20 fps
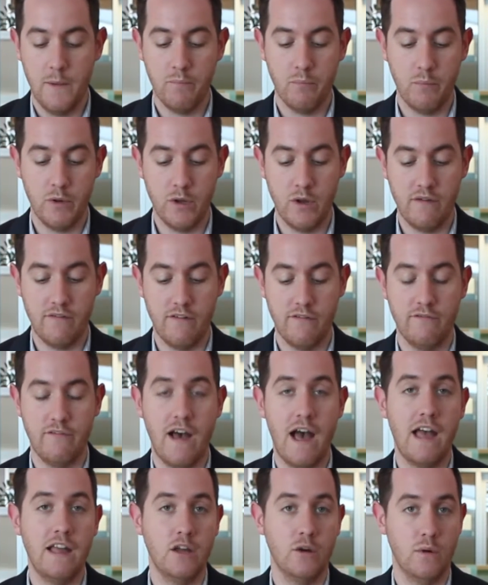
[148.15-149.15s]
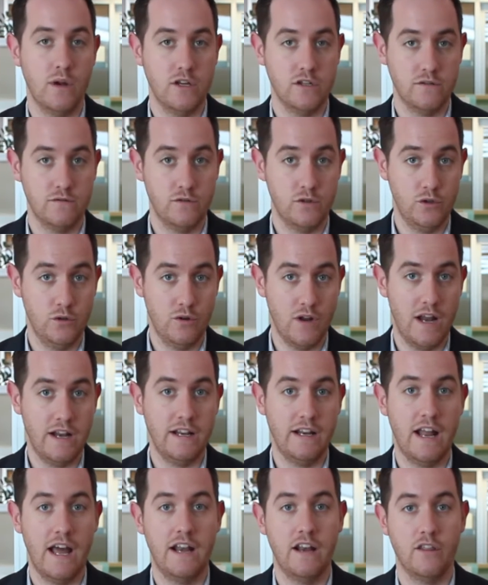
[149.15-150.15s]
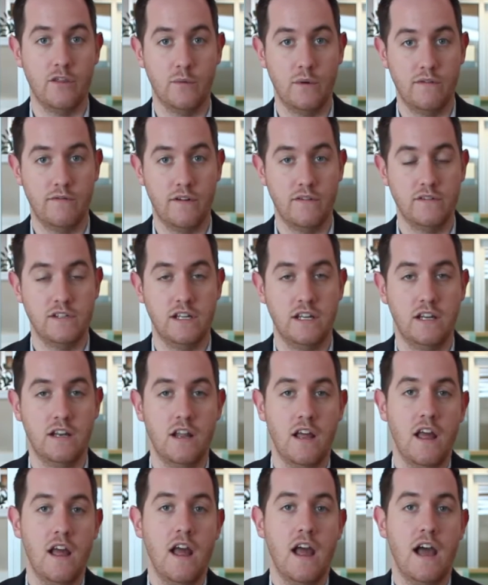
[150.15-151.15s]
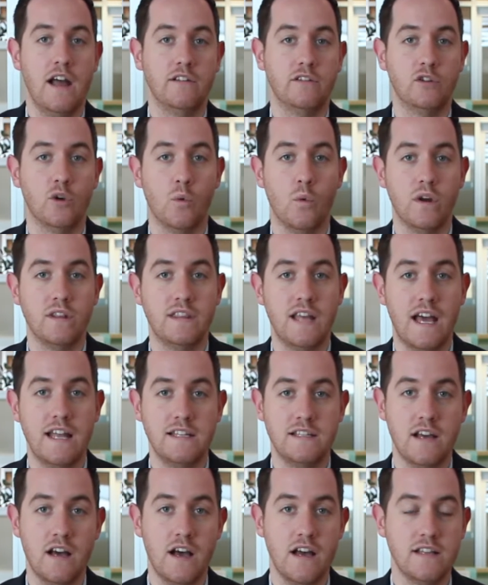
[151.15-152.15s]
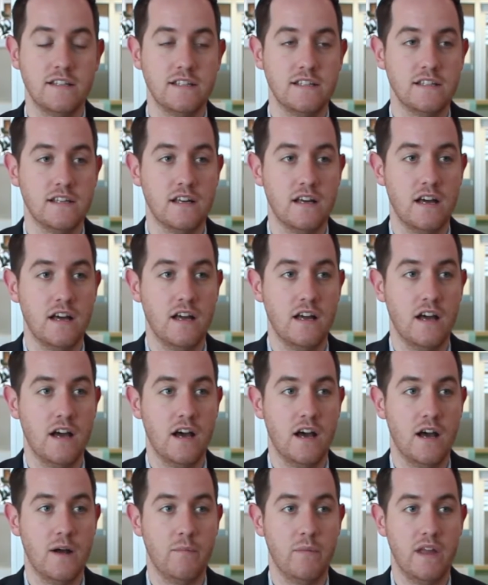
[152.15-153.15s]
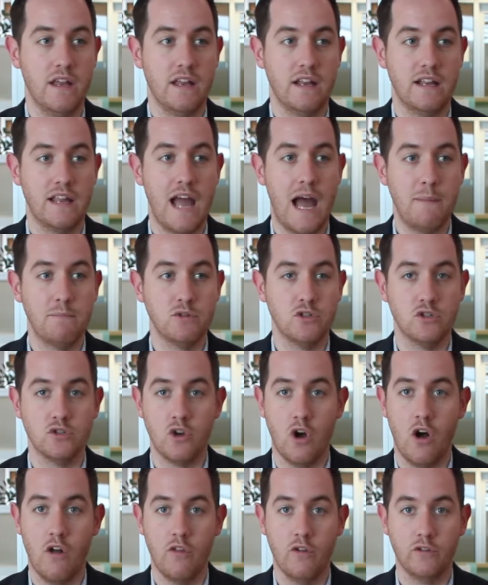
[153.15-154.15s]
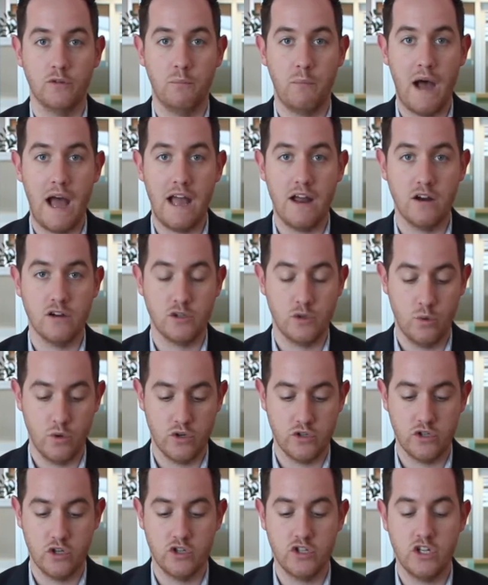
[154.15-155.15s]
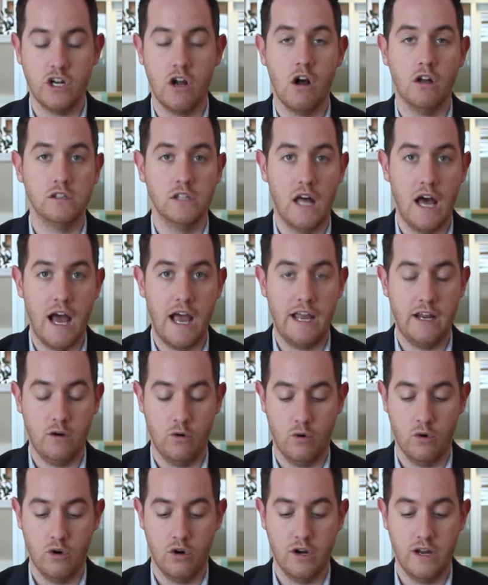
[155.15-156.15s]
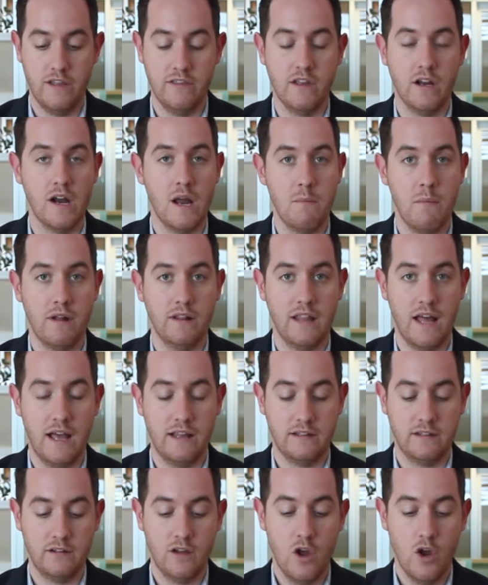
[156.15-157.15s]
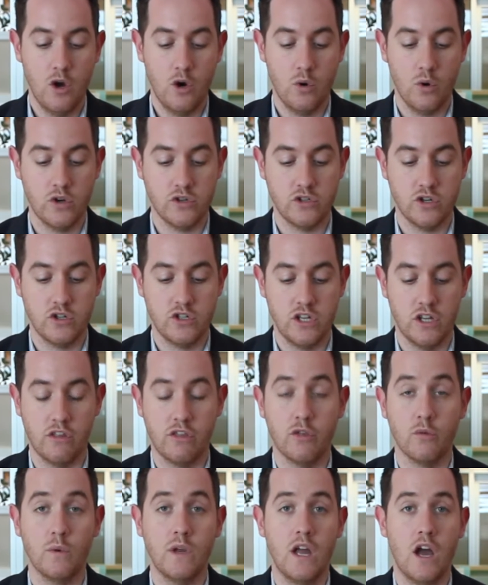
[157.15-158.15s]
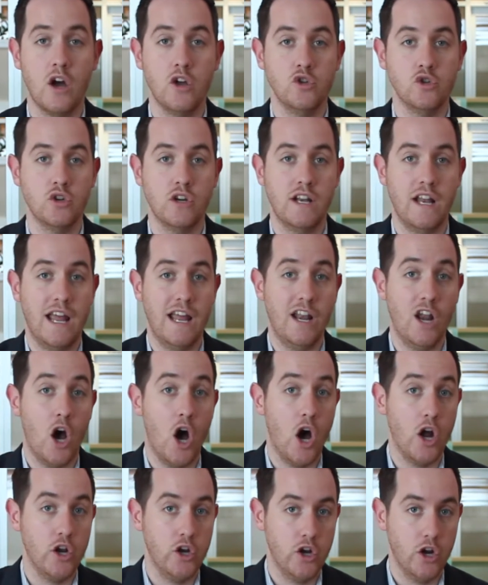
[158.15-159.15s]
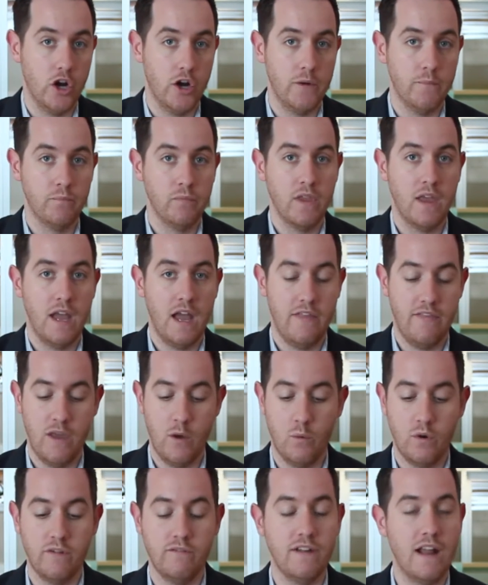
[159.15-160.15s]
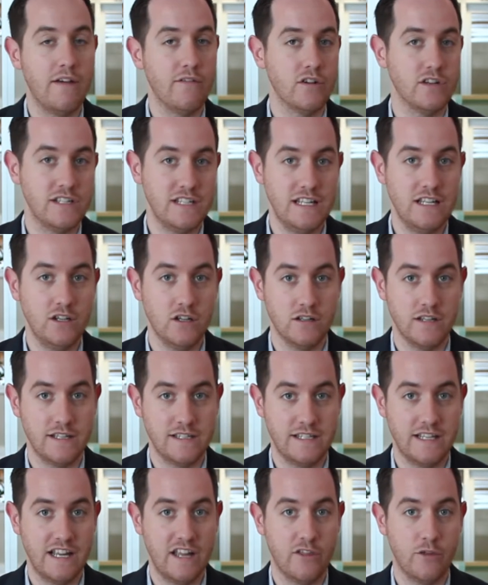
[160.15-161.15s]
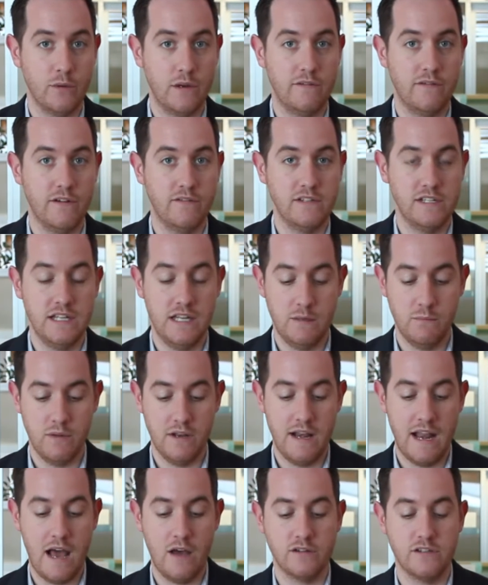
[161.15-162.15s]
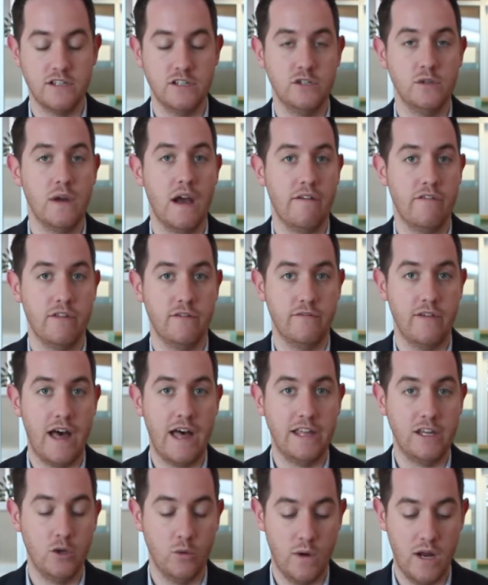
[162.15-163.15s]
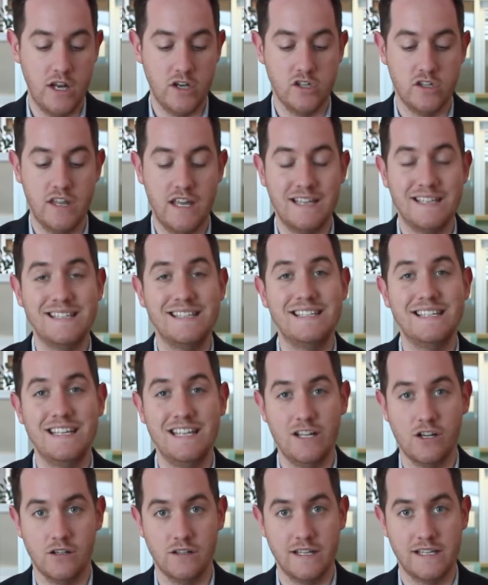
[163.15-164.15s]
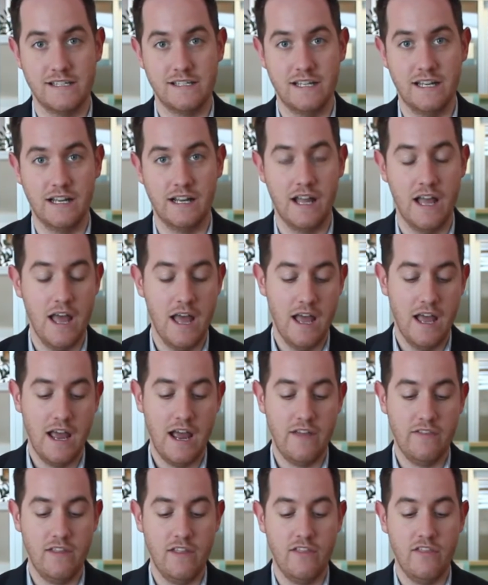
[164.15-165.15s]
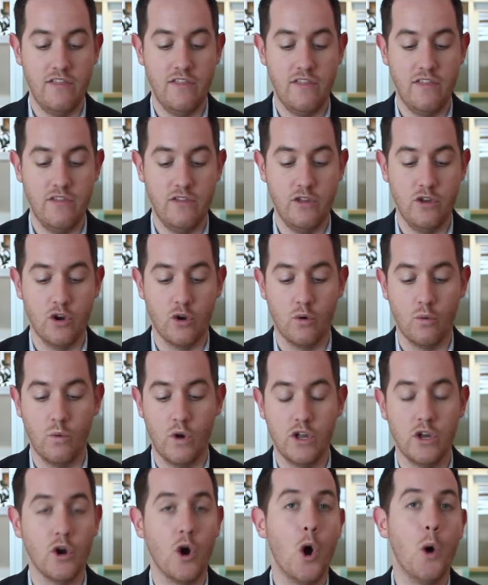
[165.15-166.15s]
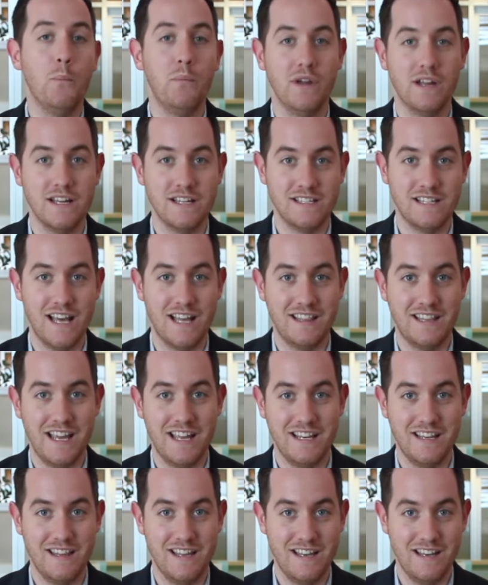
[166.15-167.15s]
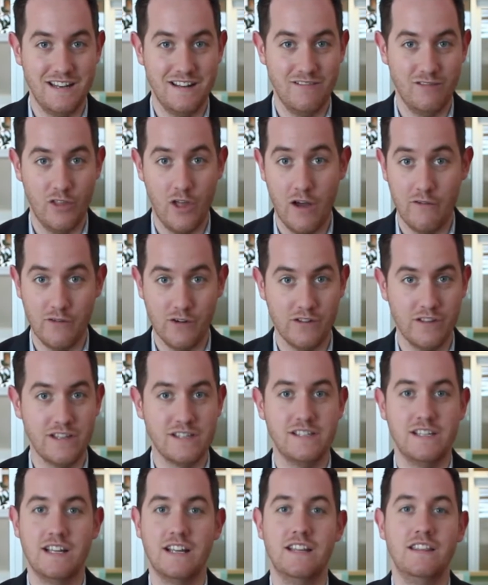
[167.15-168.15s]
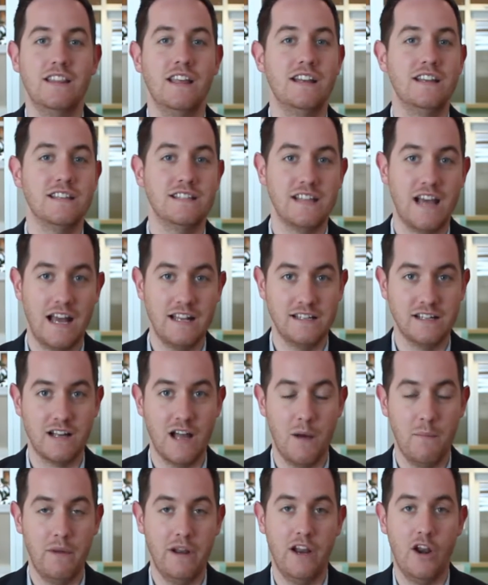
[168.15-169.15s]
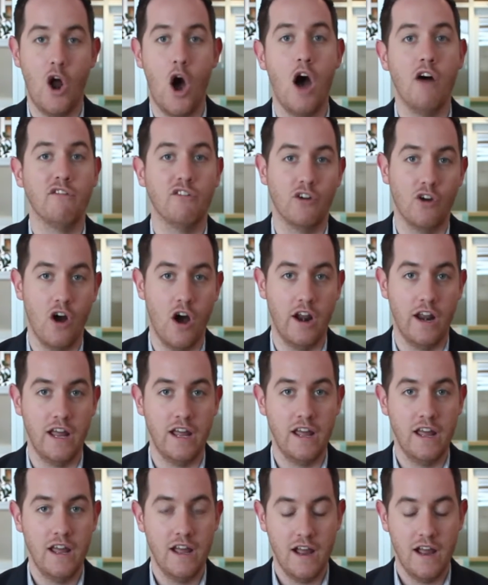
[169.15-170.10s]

but you have a value range of 299 to 315. And so what that does is uh, um, it captures all those buyers who are searching online or in their MLS who are searching 300 and under. And they would have never seen your listing at 315, but now since you have the value range, they see your listing. And then you're, what you're hoping is that they then love your listing and they decide to come in and offer on it.